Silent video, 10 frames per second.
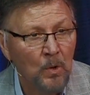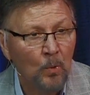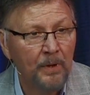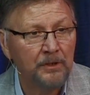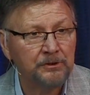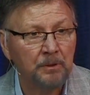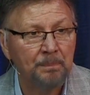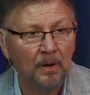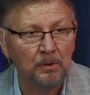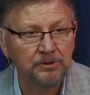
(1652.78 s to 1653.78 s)
We are
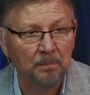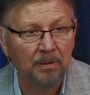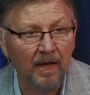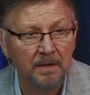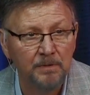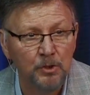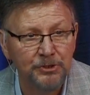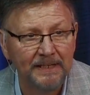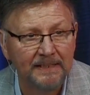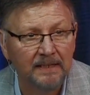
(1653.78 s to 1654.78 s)
supposed to play
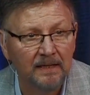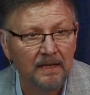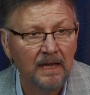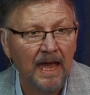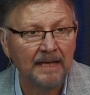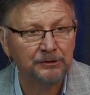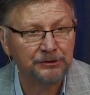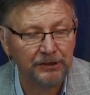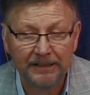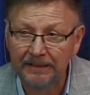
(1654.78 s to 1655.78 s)
music and
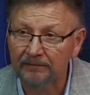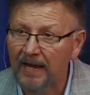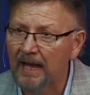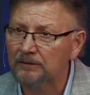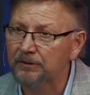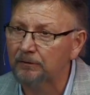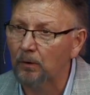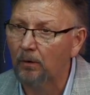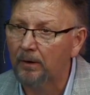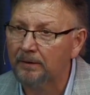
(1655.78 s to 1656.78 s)
sing in the house of the
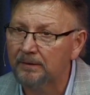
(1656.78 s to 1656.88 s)
Lord.